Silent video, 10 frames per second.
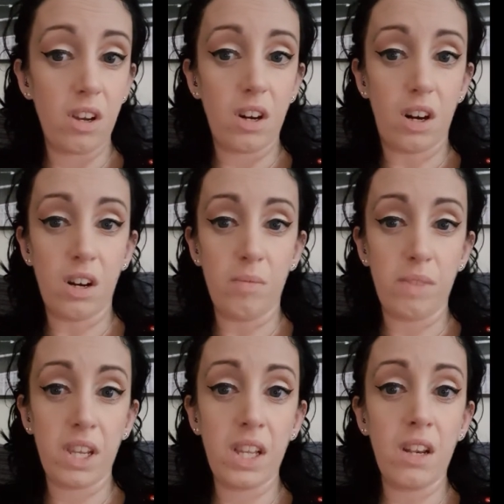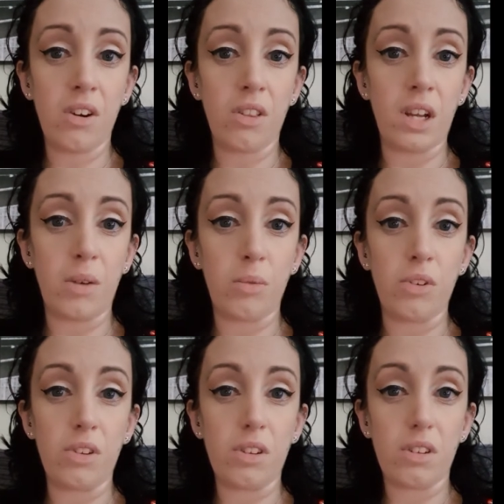The healing on that
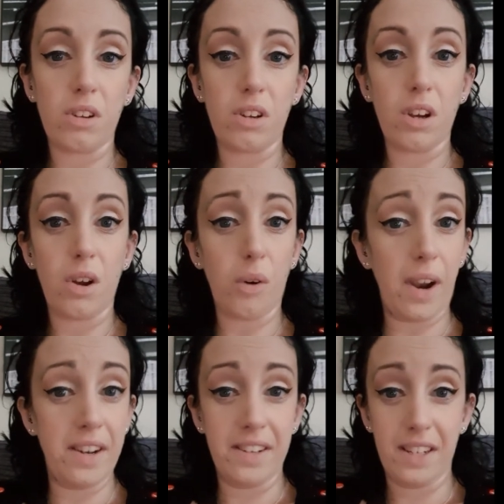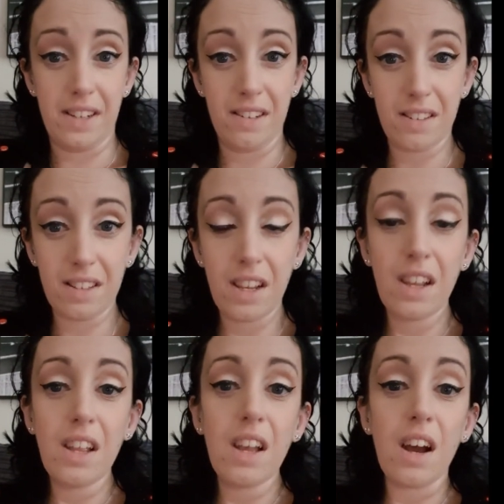was horrendous.
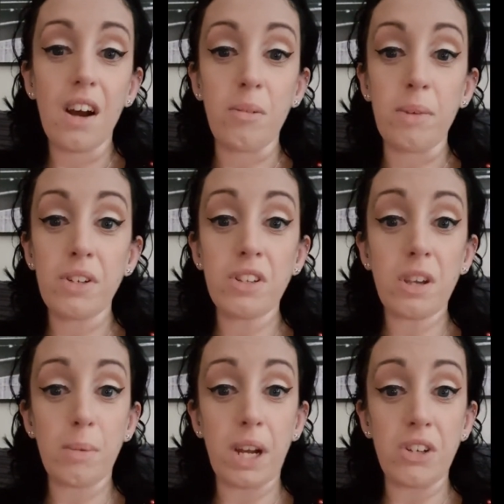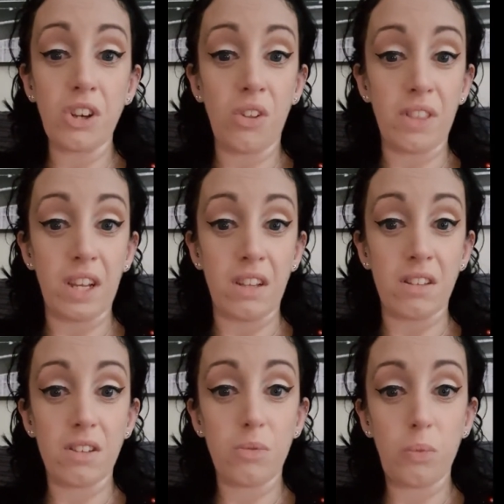It just kept catching on
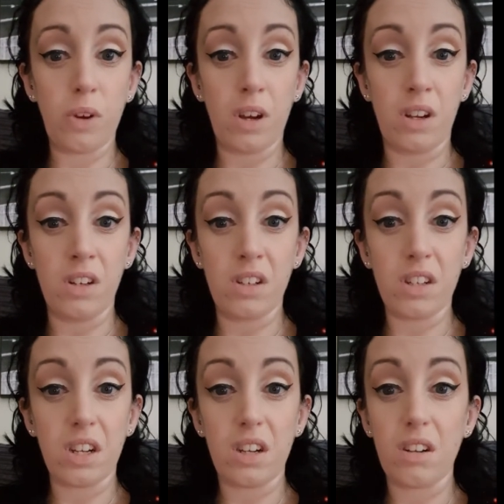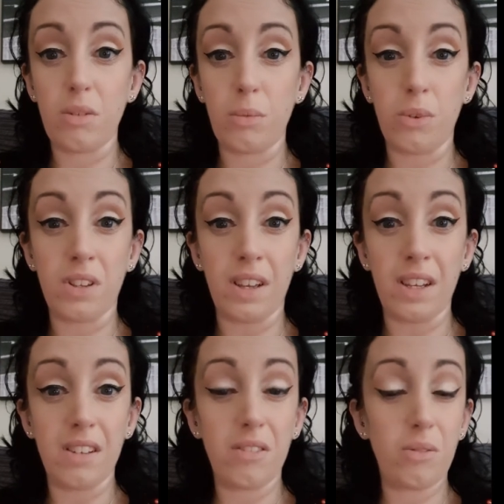things and was like,
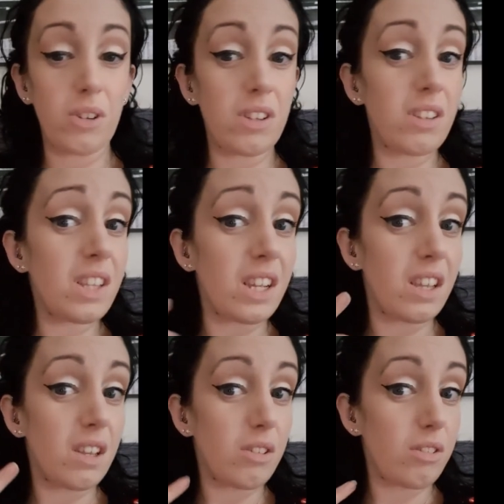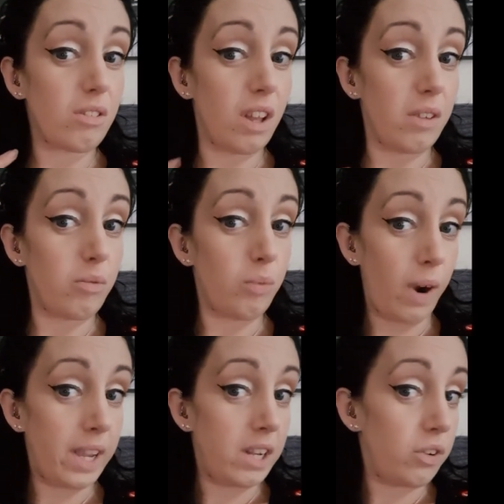because you think it's like right
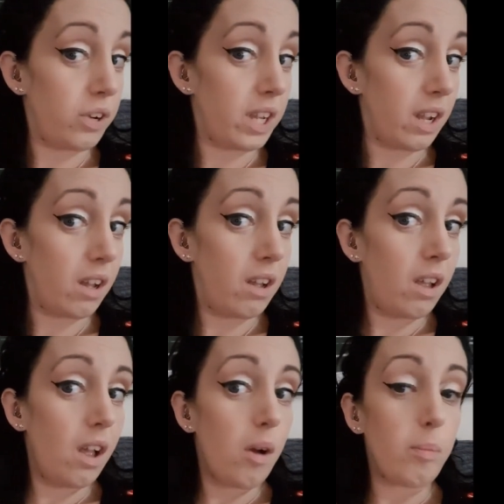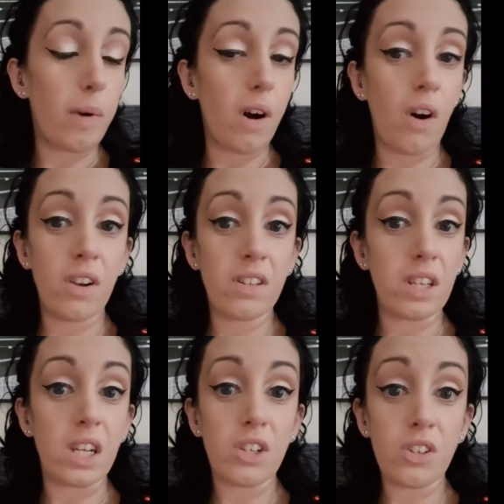in your ear, but honestly,
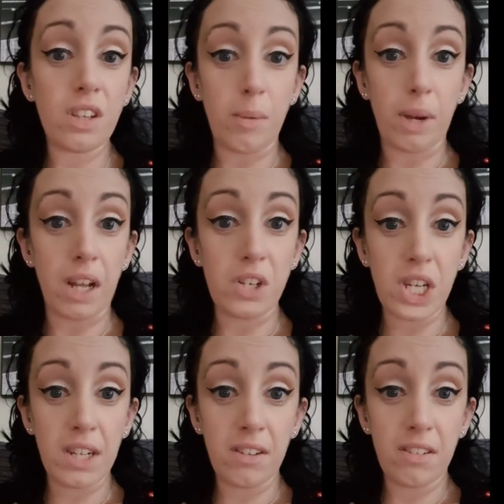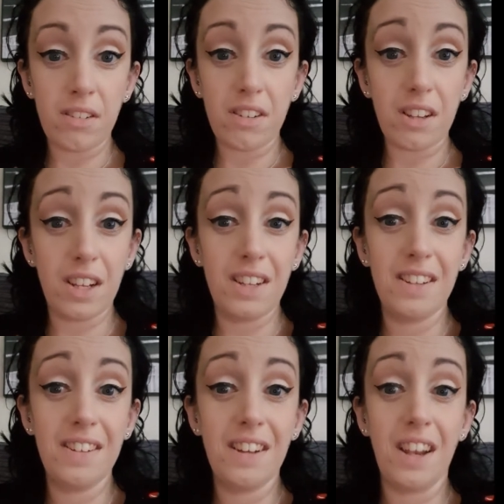it just kept catching.
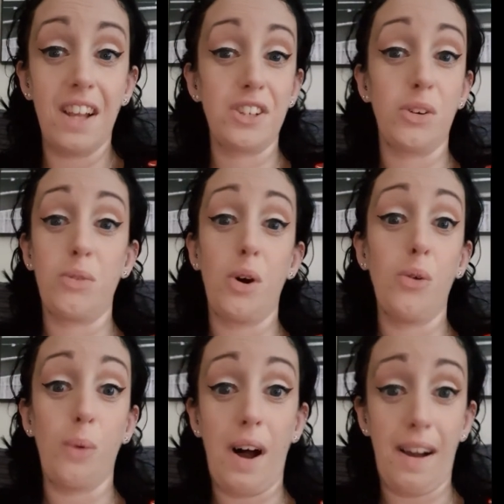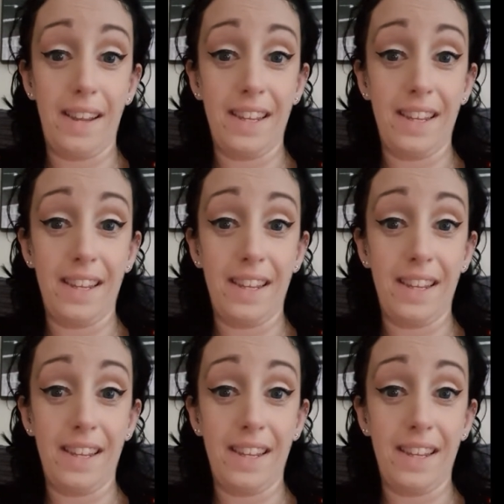I don't know why.